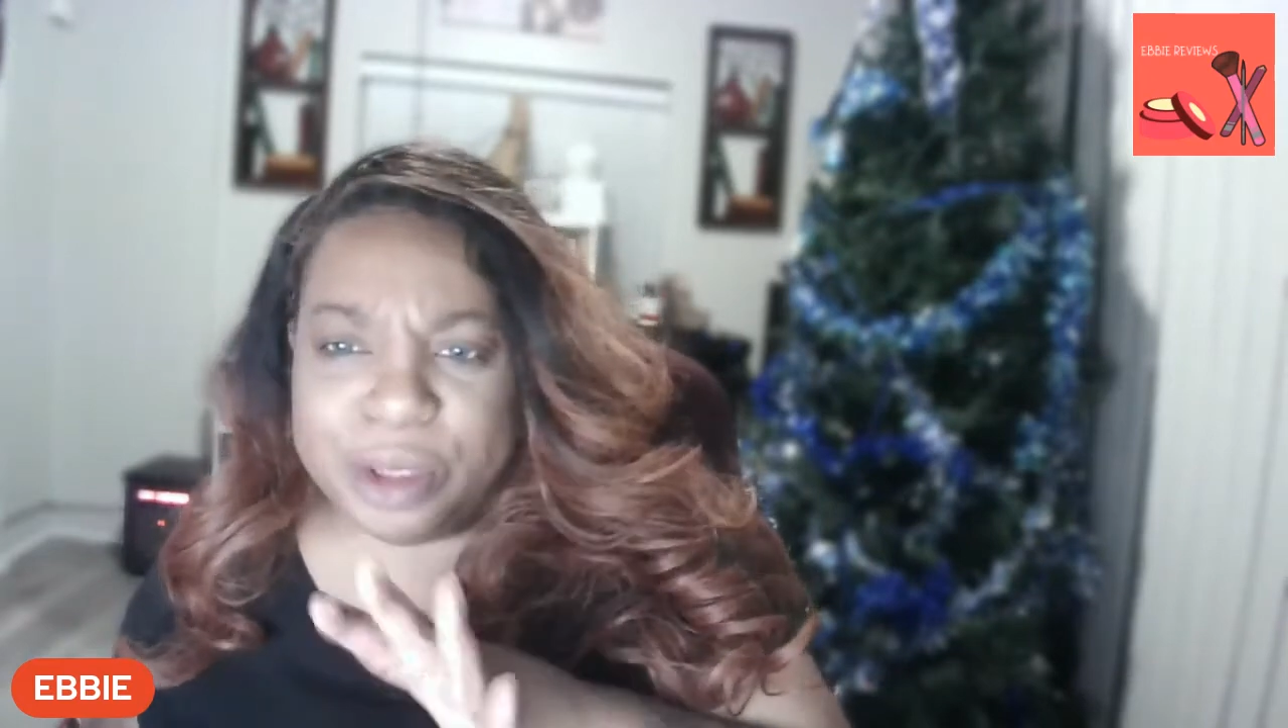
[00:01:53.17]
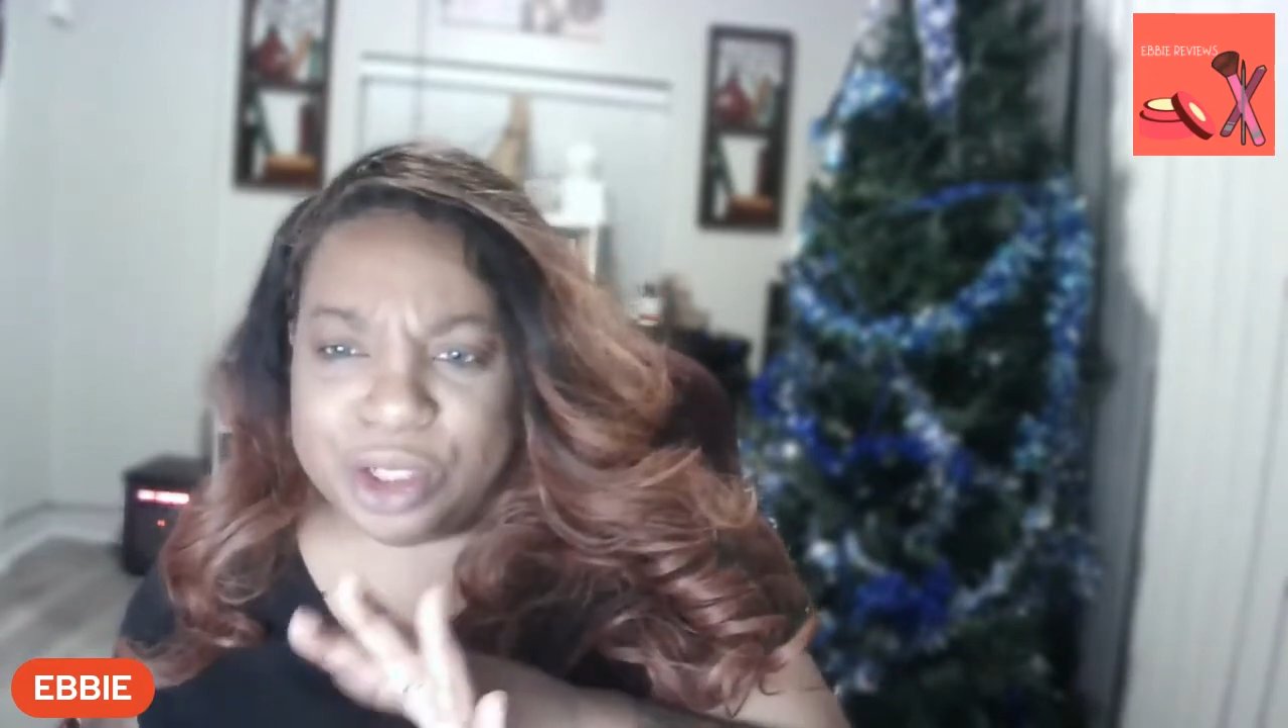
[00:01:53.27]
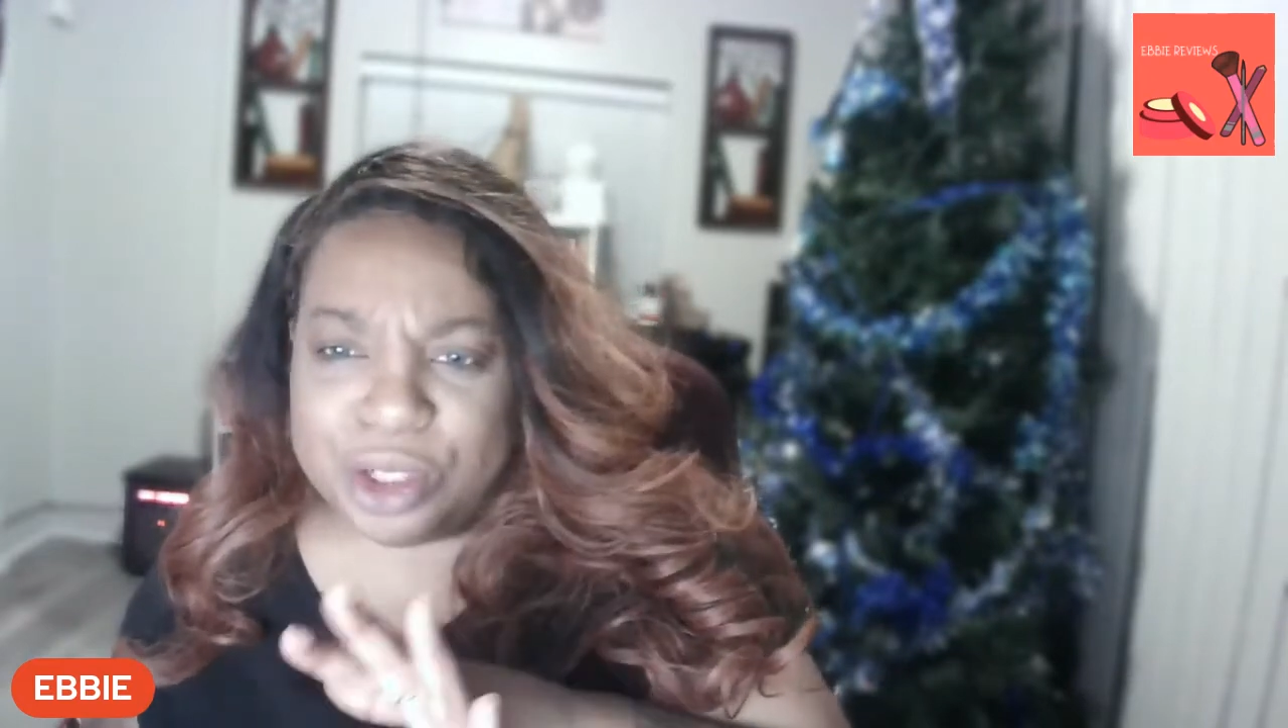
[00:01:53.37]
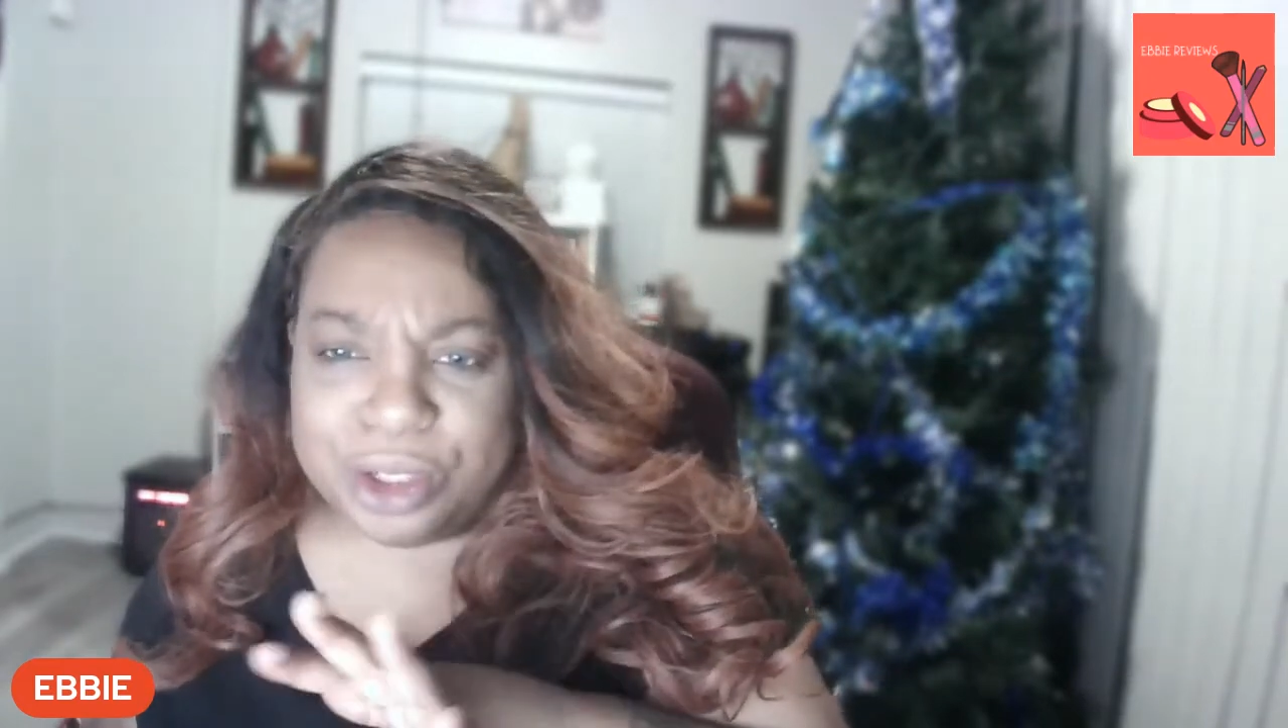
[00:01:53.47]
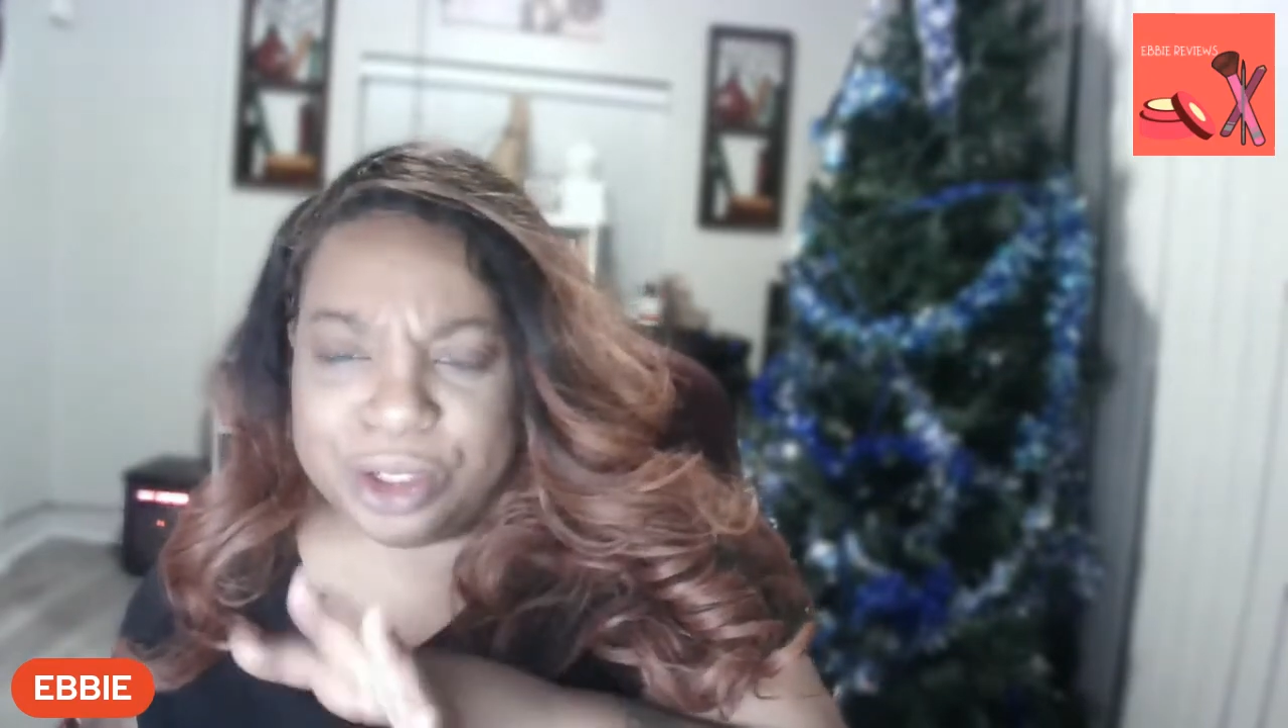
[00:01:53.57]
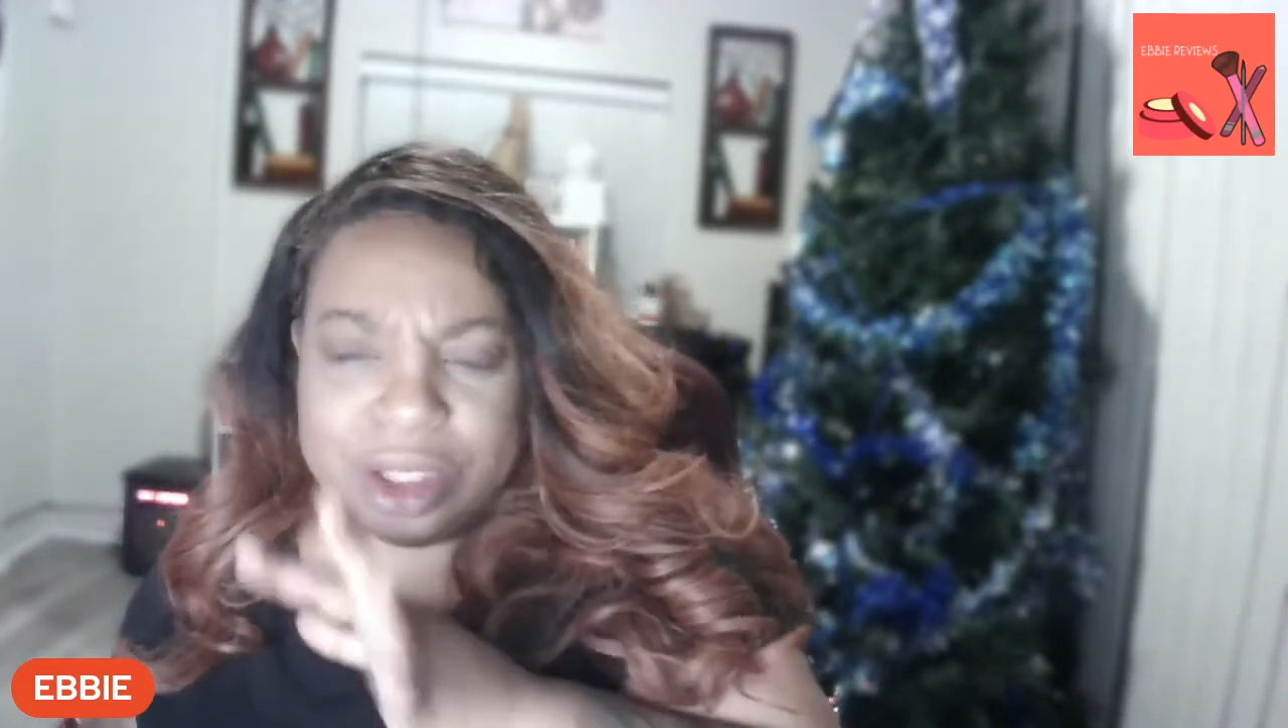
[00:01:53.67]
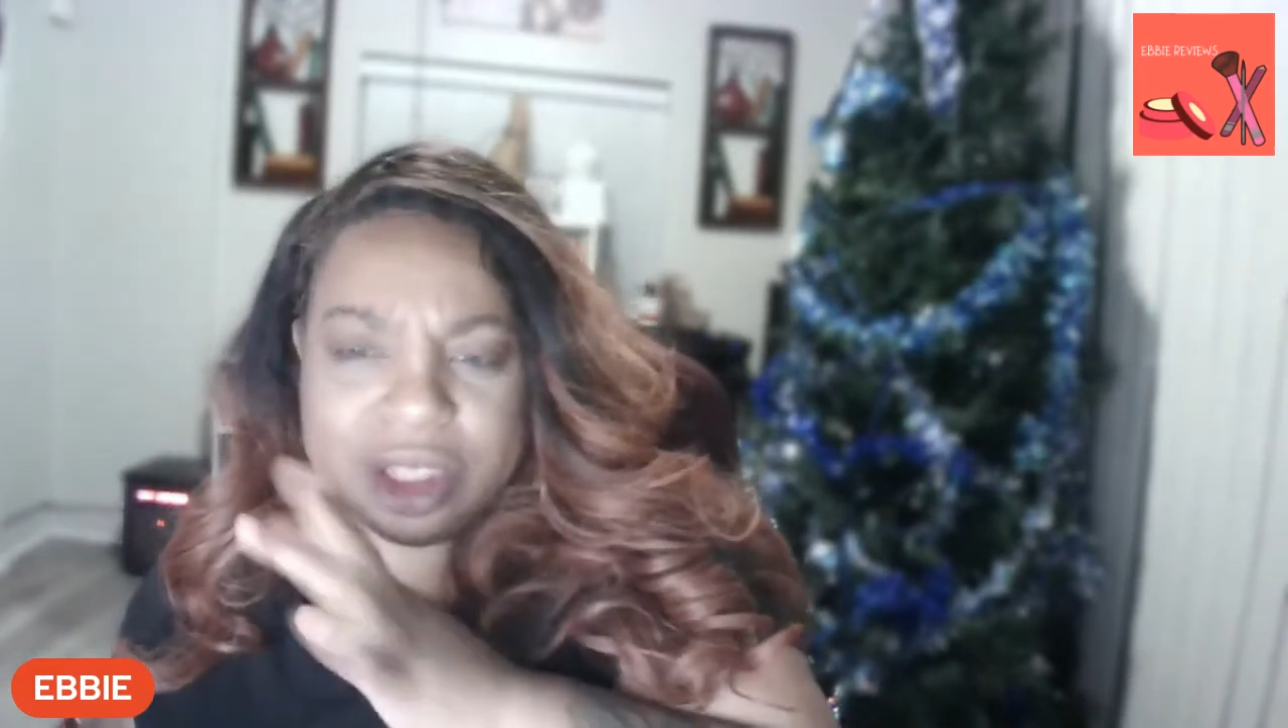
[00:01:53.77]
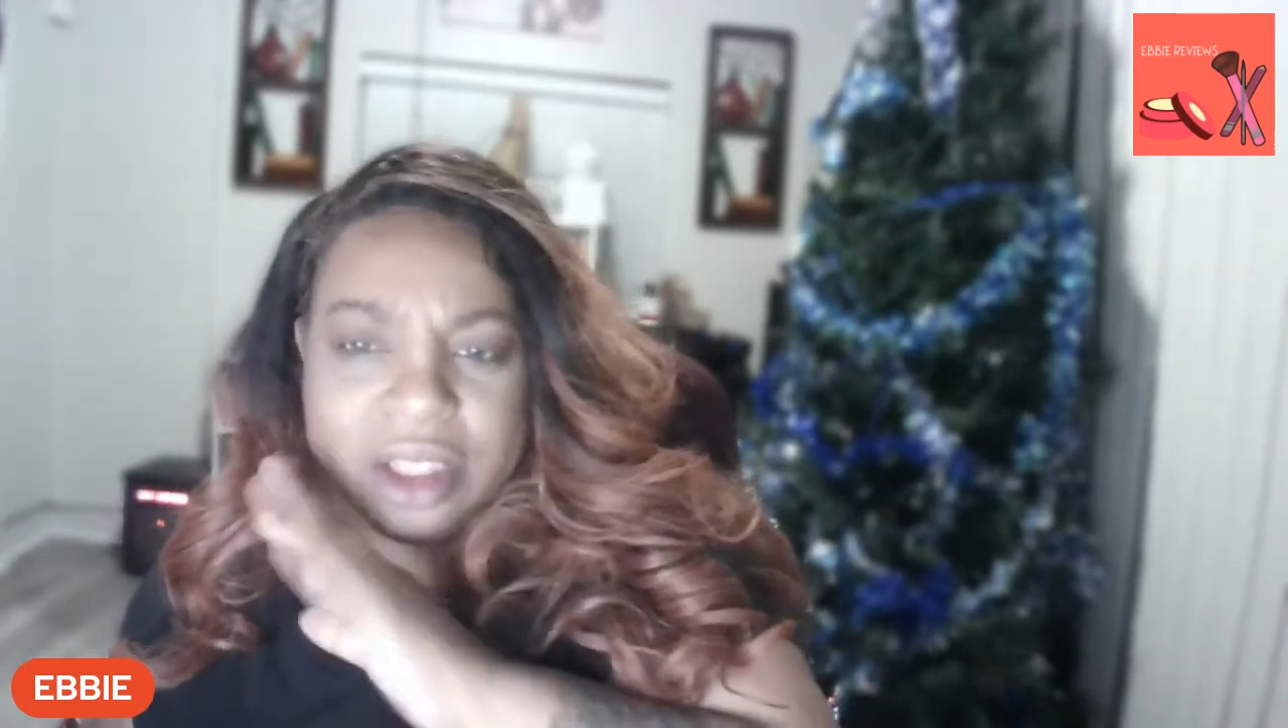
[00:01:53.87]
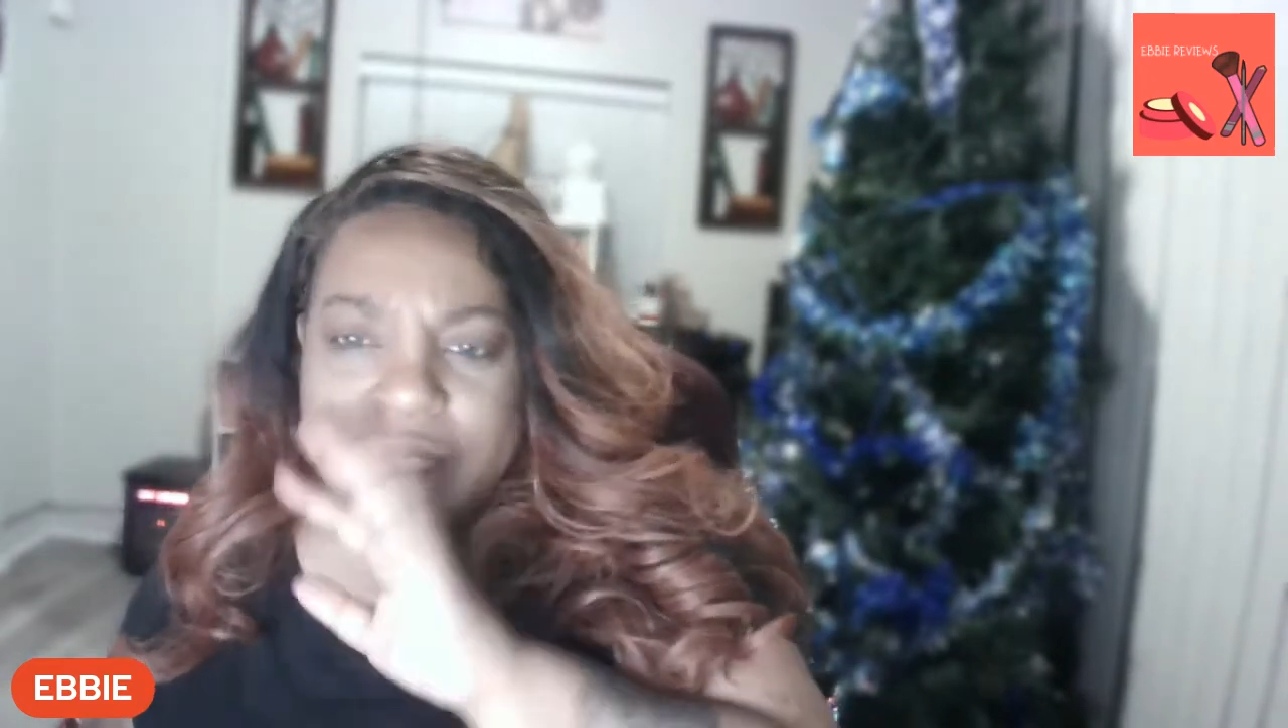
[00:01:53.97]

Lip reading: the church